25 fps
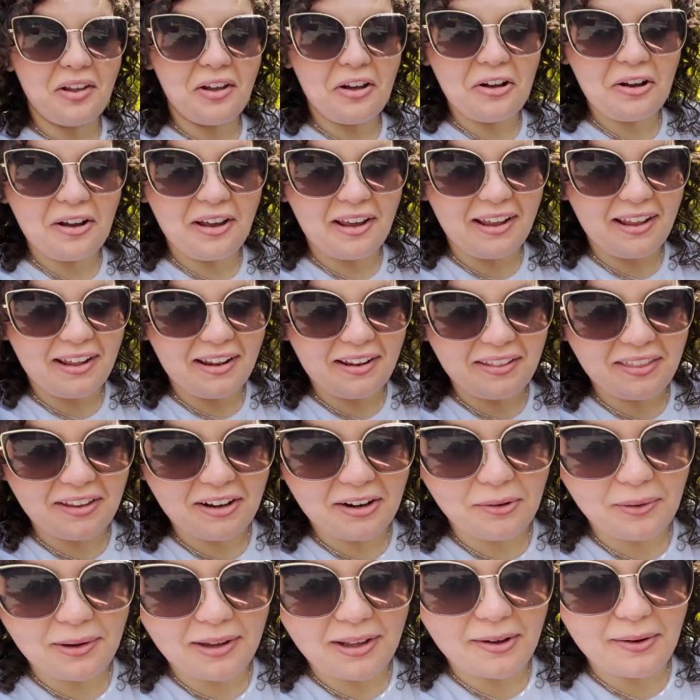Okay,
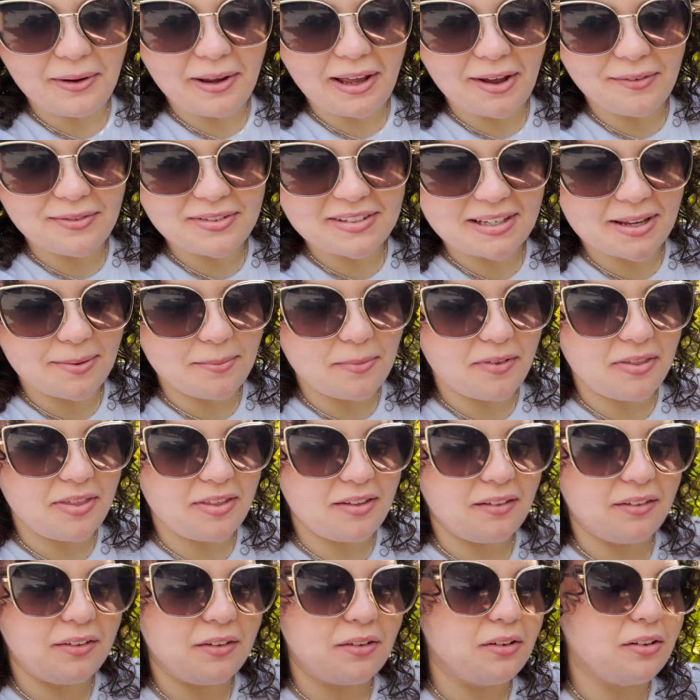there we go. We have some of
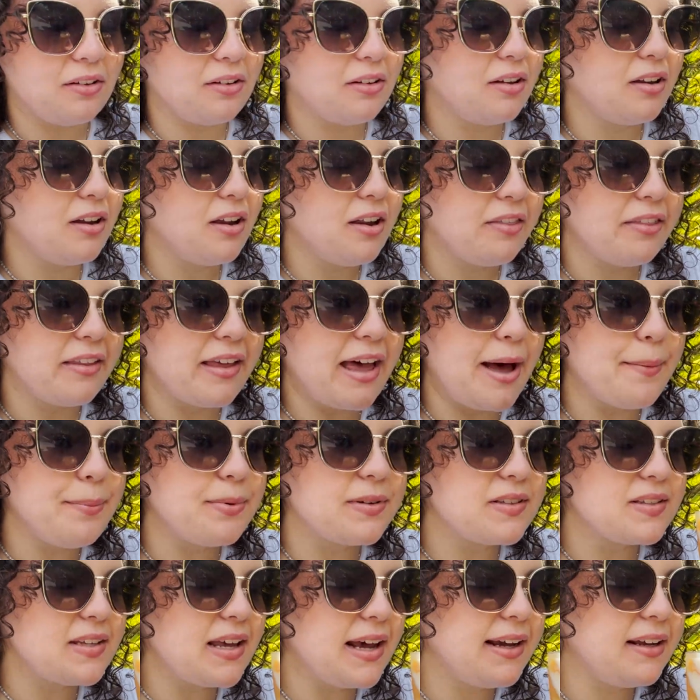the little the
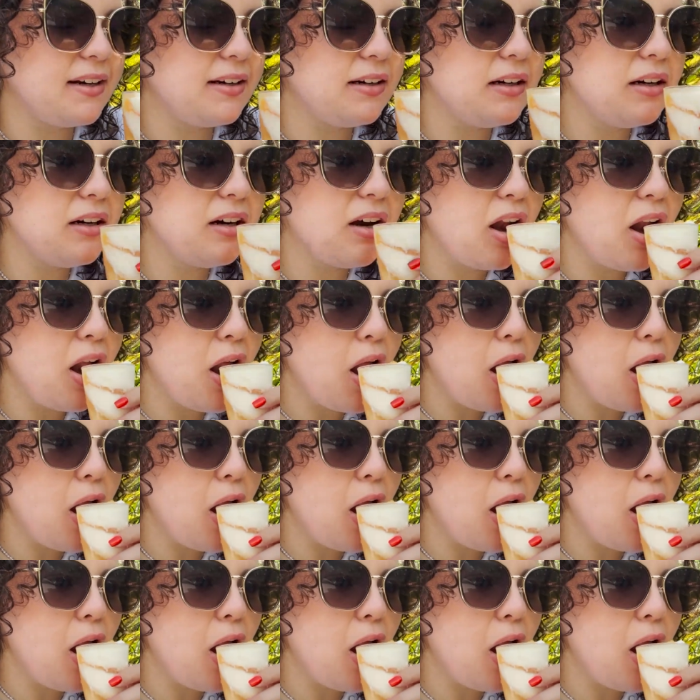apple cider.